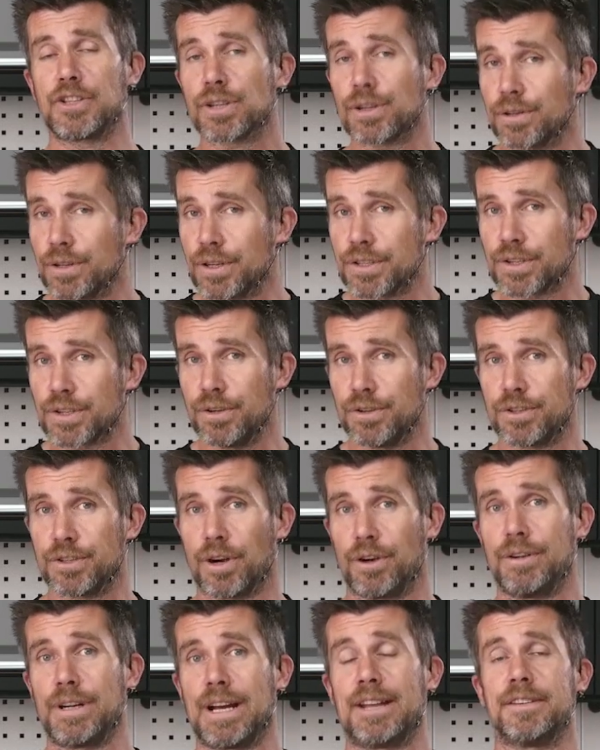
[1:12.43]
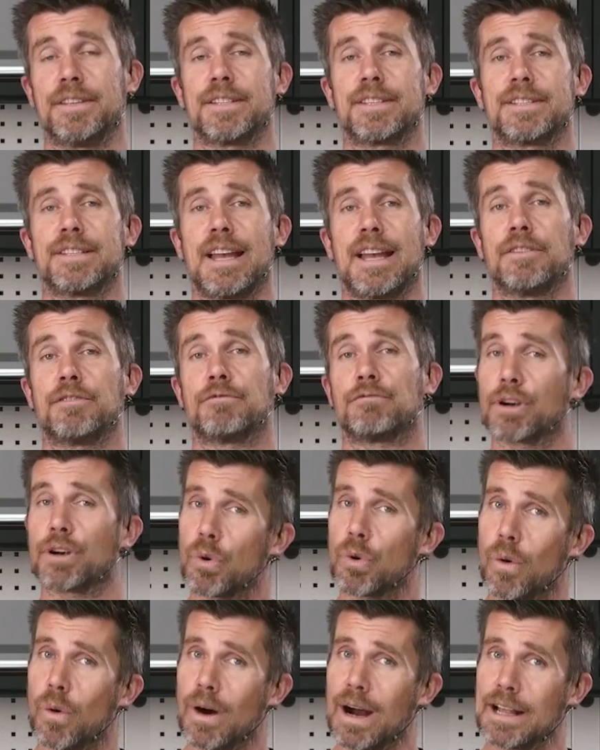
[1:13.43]
tuners who don't understand the
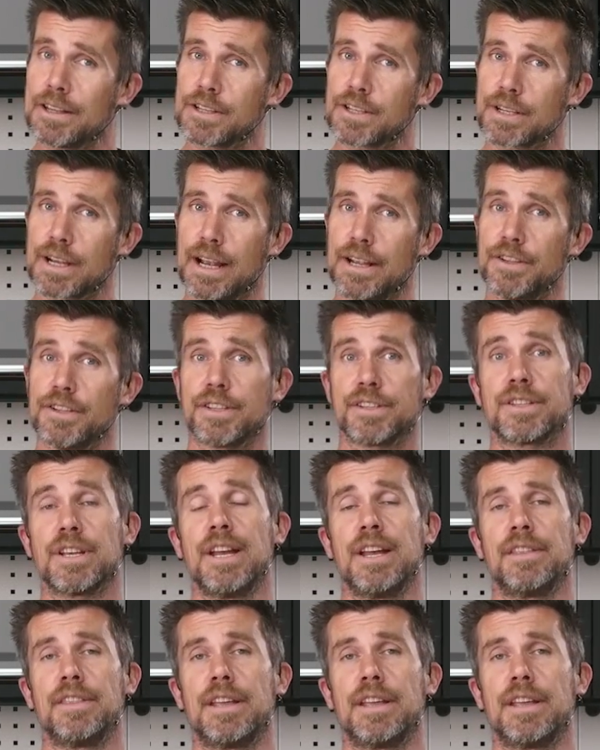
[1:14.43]
required changes